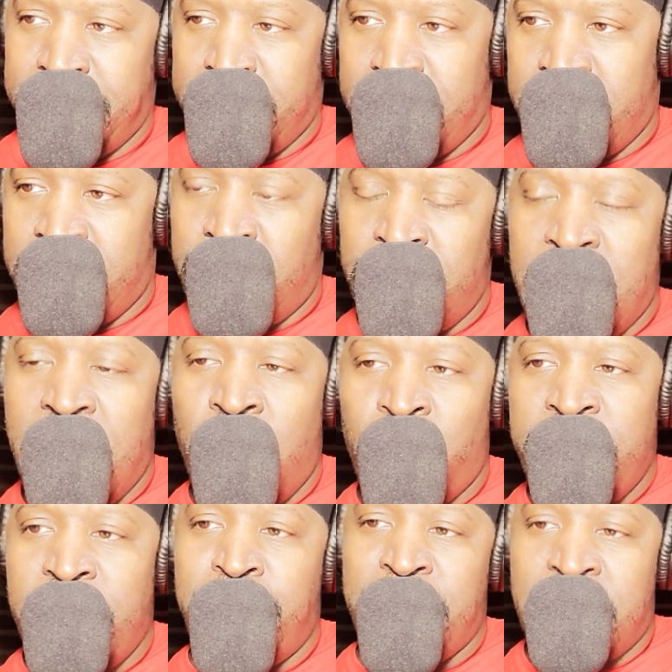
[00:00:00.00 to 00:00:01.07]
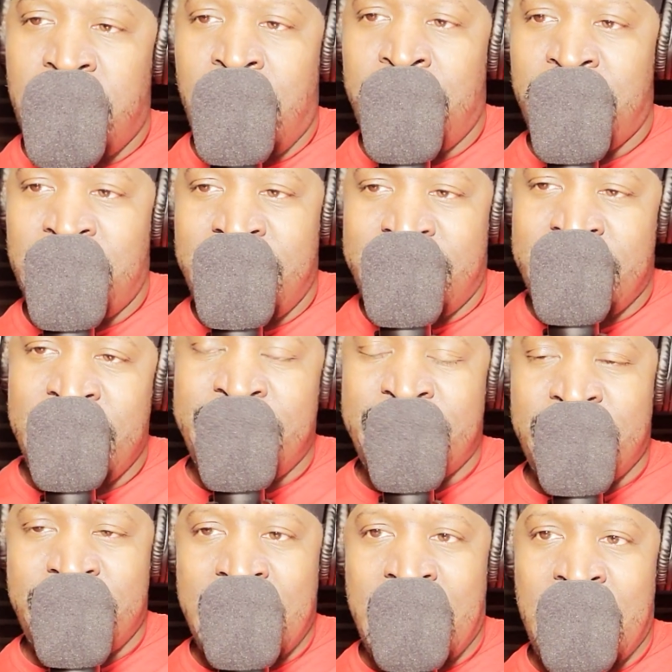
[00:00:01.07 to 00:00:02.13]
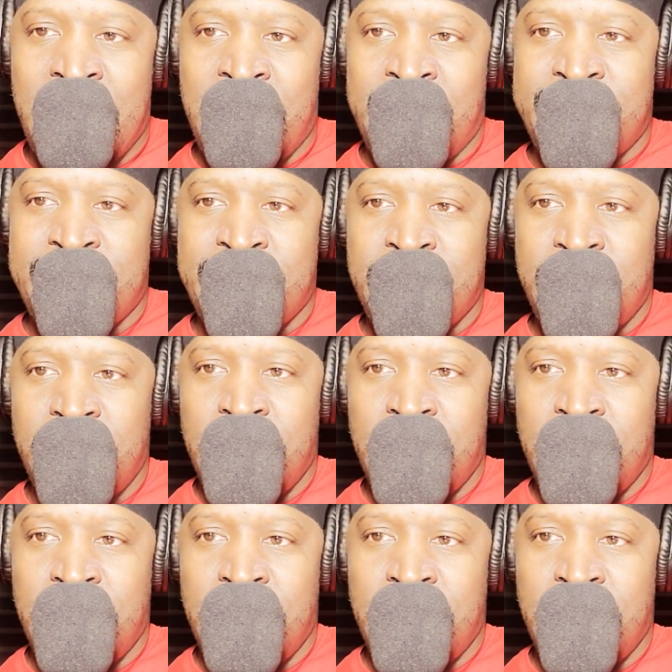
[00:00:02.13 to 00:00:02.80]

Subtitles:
So yeah, we become desensitized